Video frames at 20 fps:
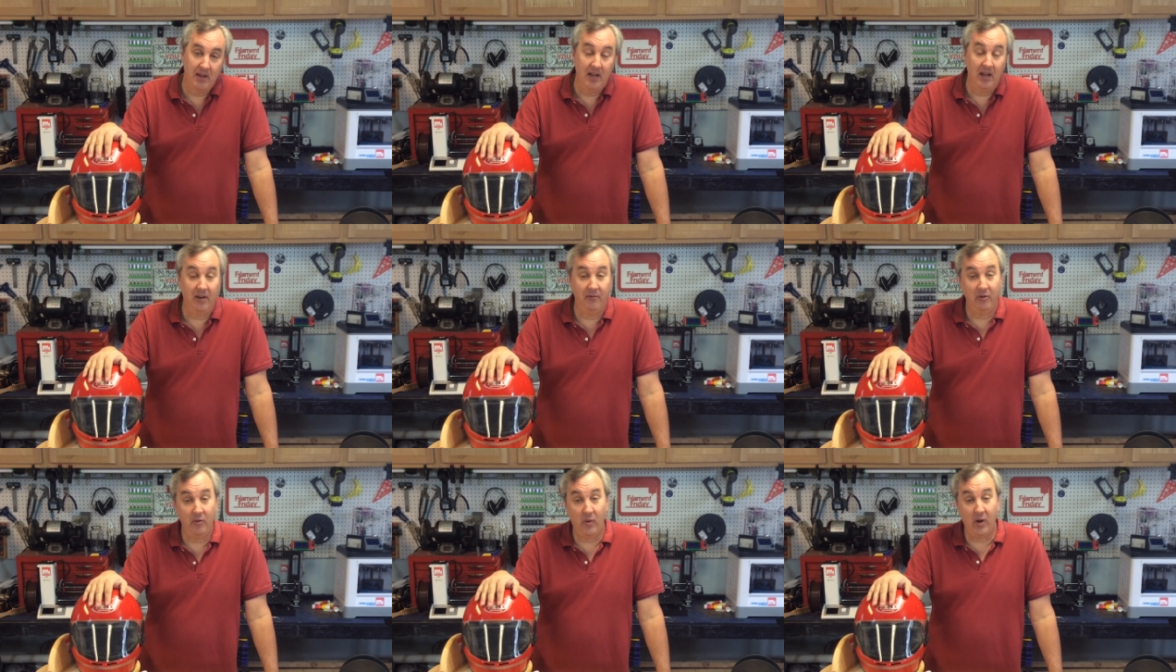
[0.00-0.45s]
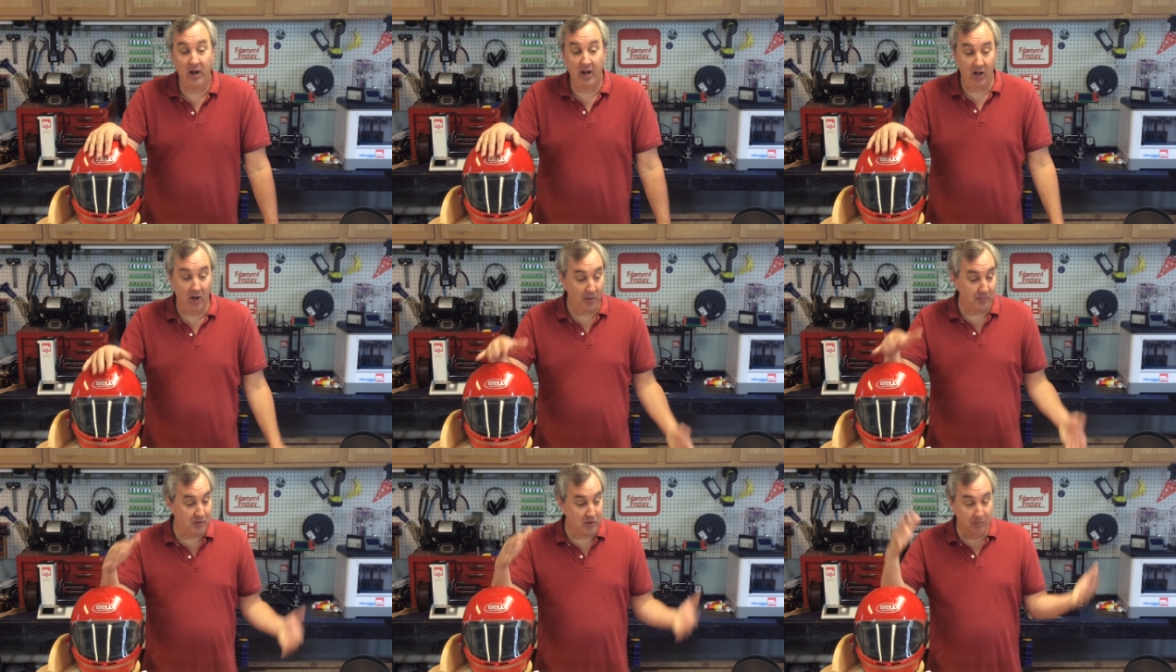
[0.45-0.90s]
And if you want to
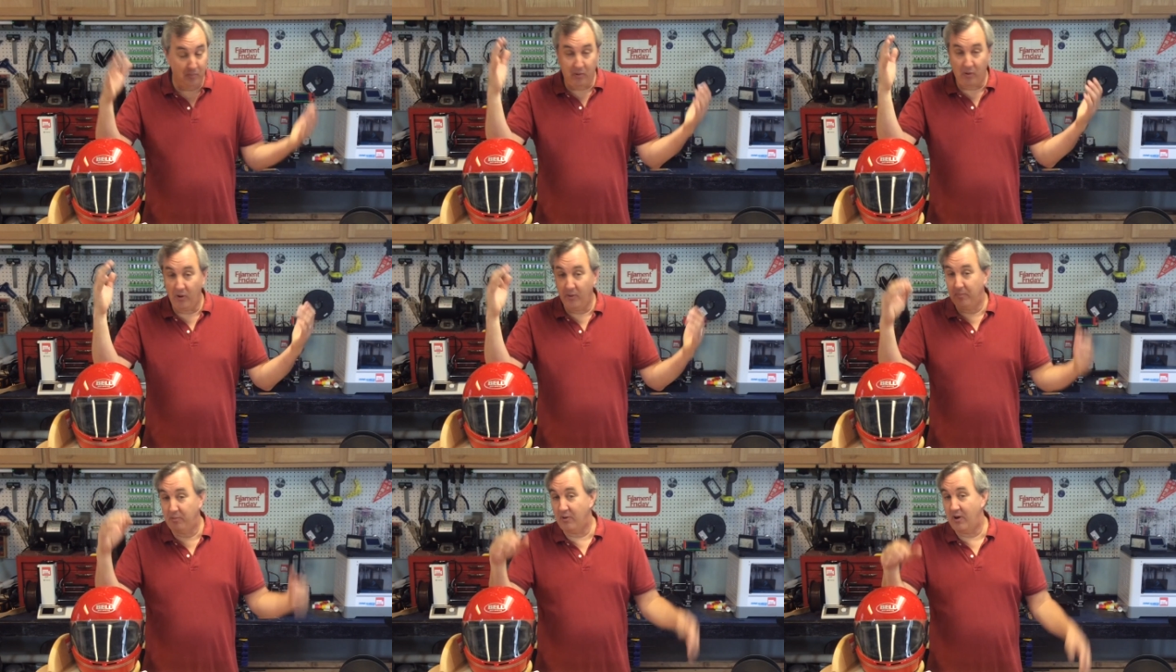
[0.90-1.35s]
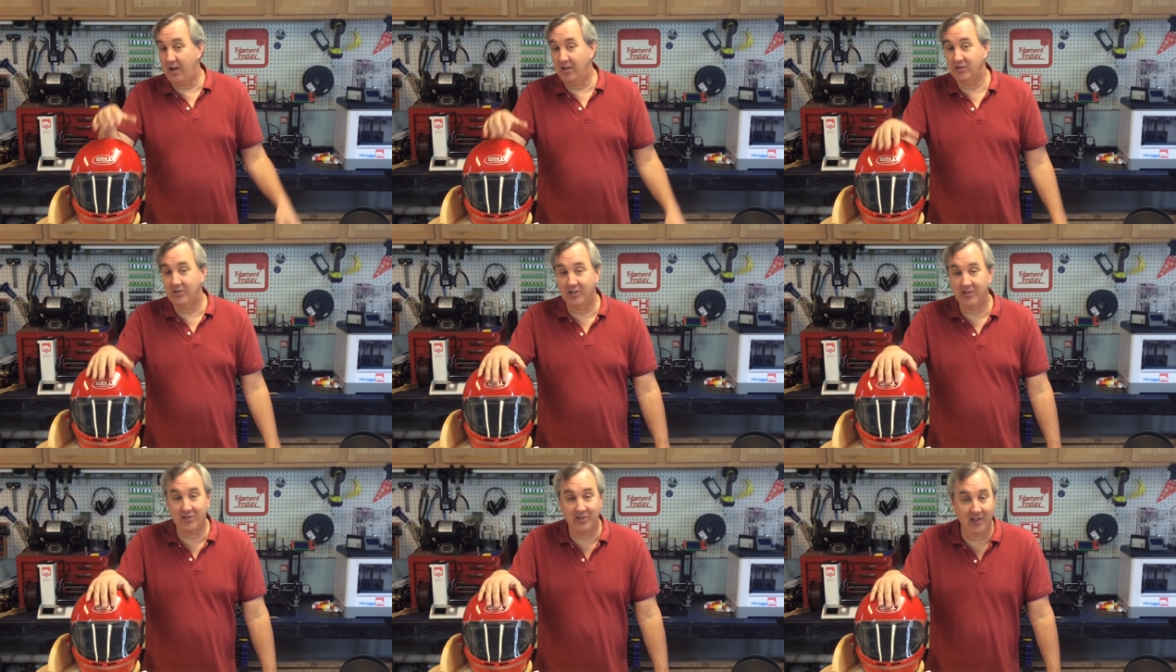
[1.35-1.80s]
help support
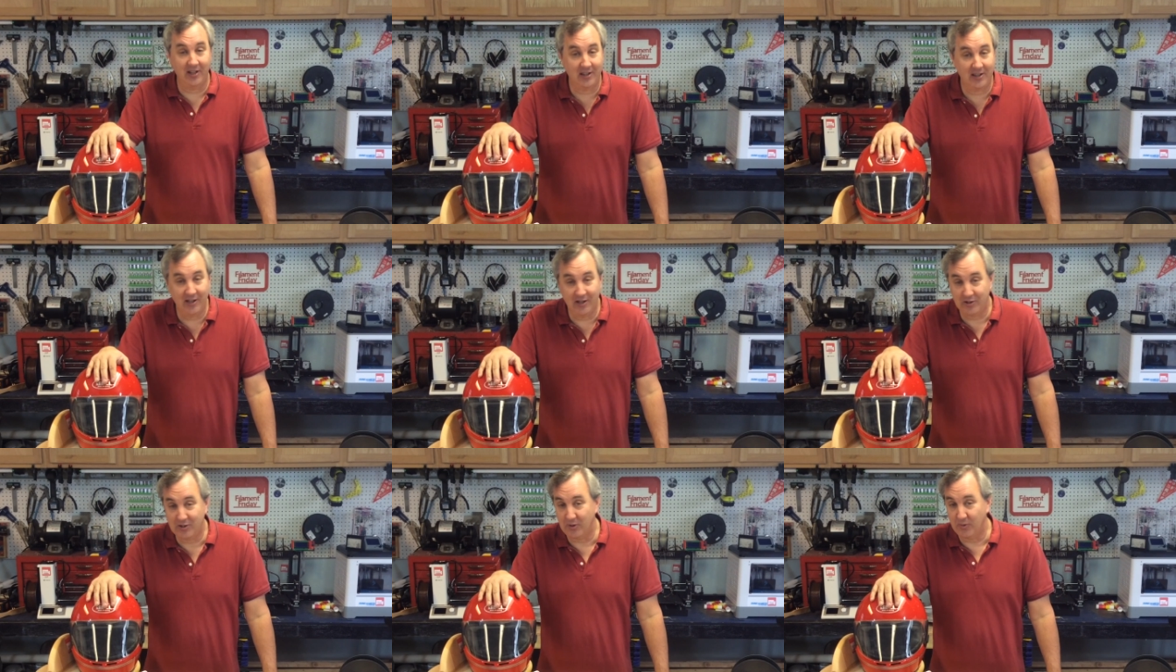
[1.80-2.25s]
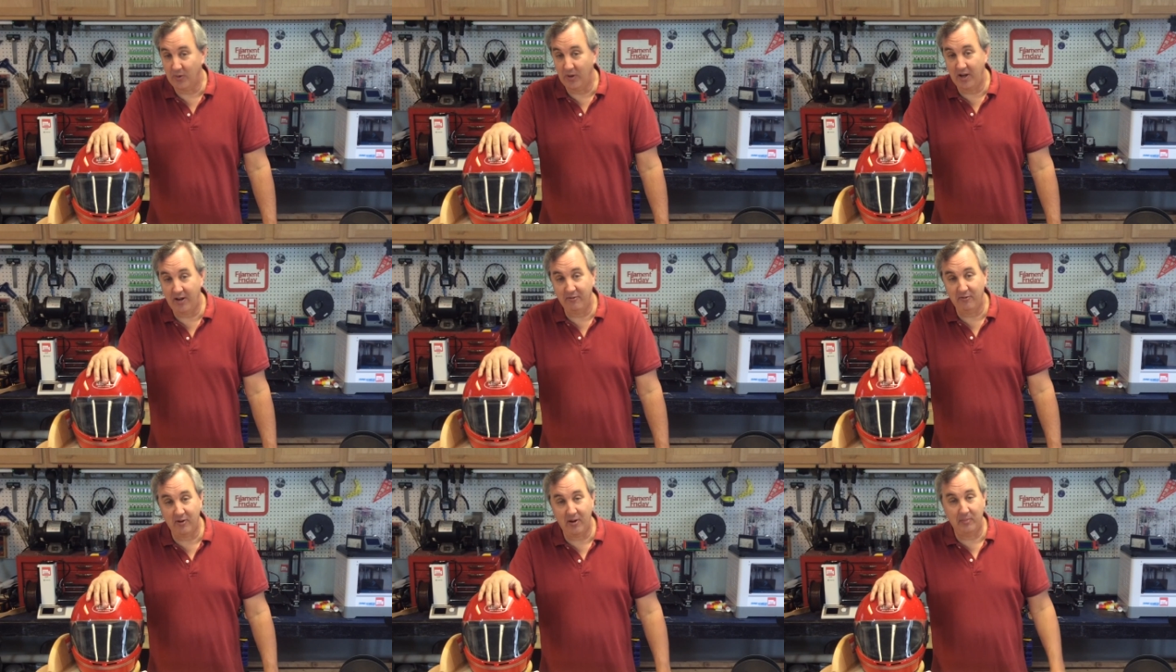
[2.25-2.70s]
projects like this or
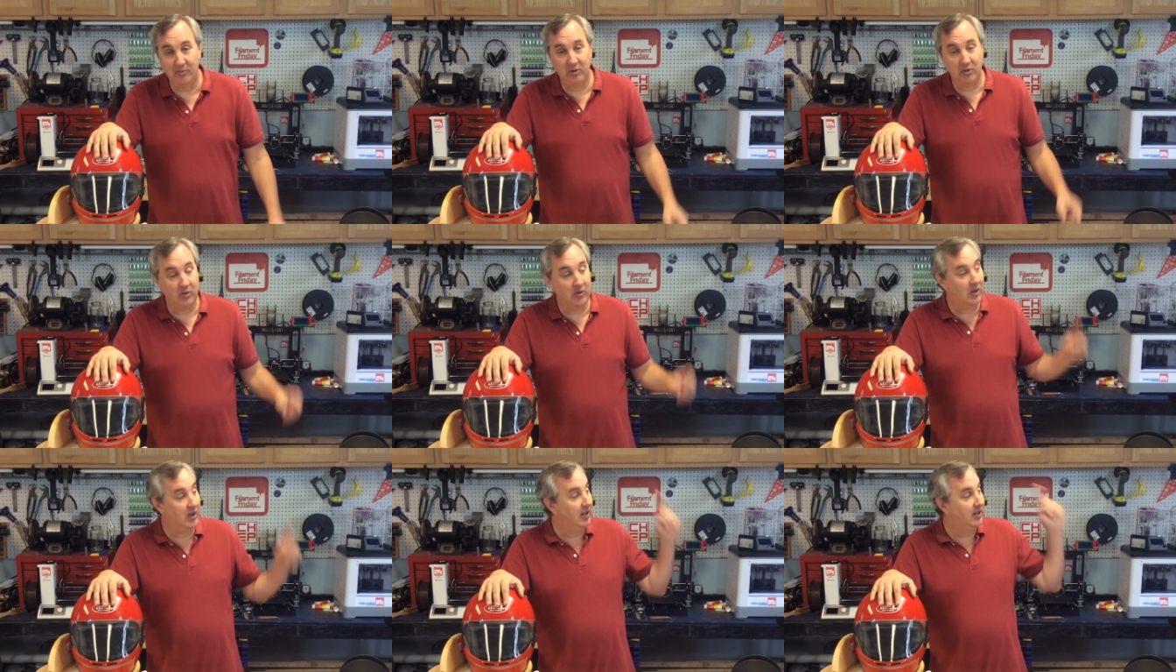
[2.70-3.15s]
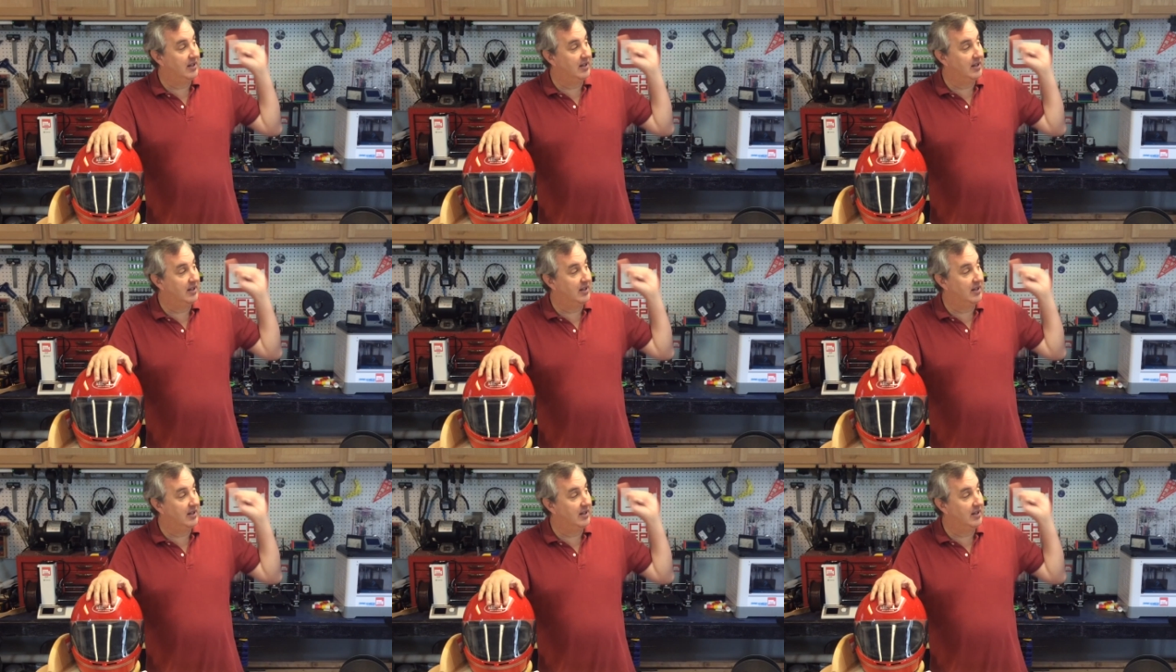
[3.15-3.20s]
whatever I'm doing,